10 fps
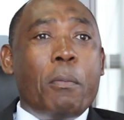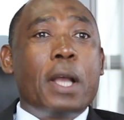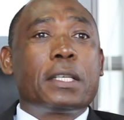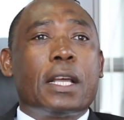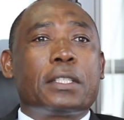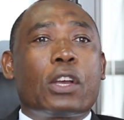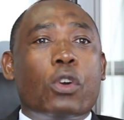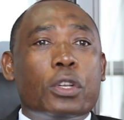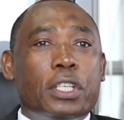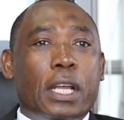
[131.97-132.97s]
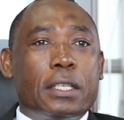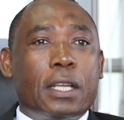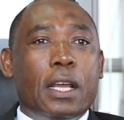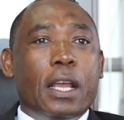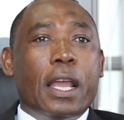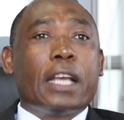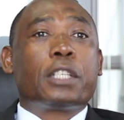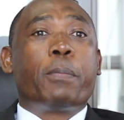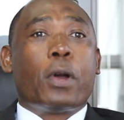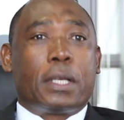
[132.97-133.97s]
much does the continent
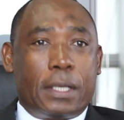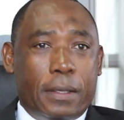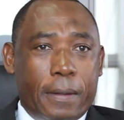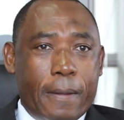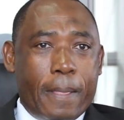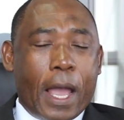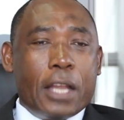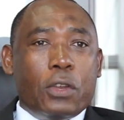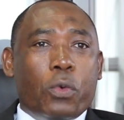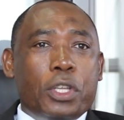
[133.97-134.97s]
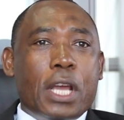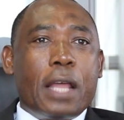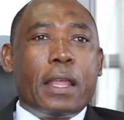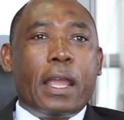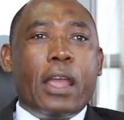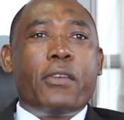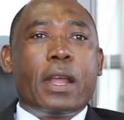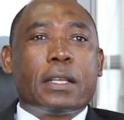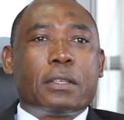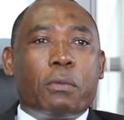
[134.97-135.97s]
export, and which are the
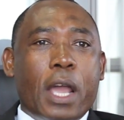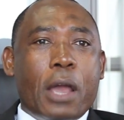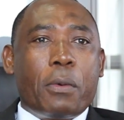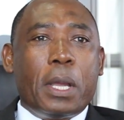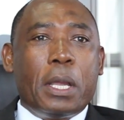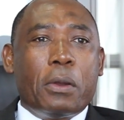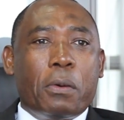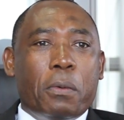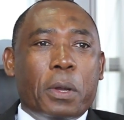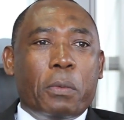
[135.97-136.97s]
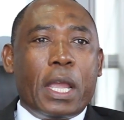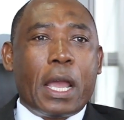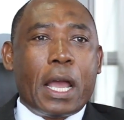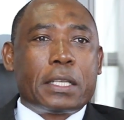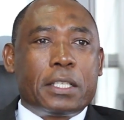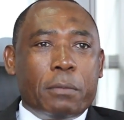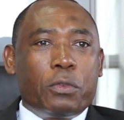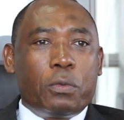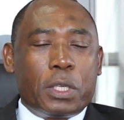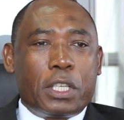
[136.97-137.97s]
areas where we
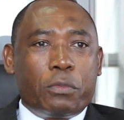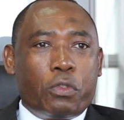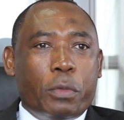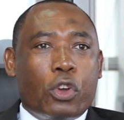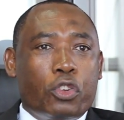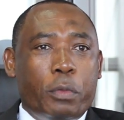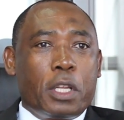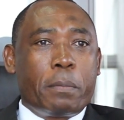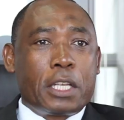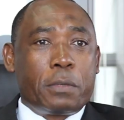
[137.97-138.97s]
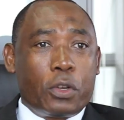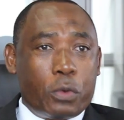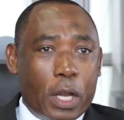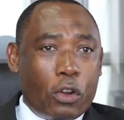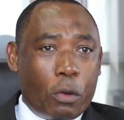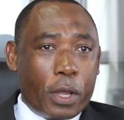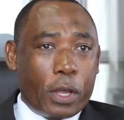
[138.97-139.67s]
seem to be contributing much more to the global